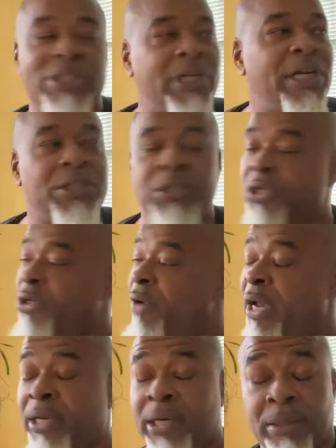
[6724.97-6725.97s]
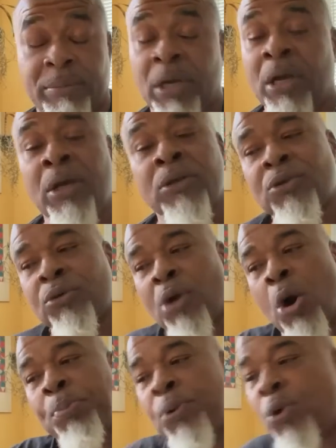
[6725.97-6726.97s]
this engine to crank up. So
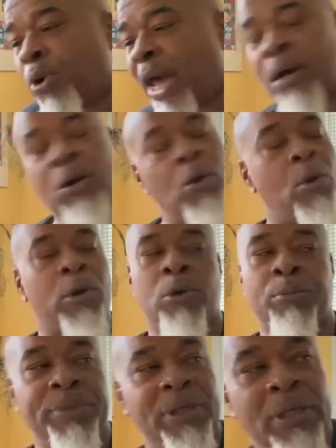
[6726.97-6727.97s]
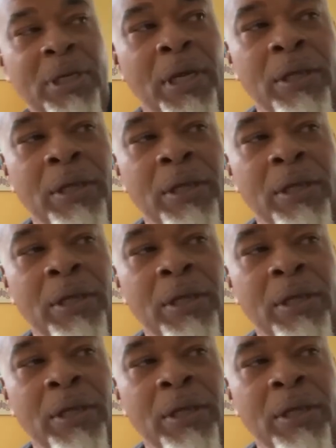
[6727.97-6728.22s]
don't pull that cord on me.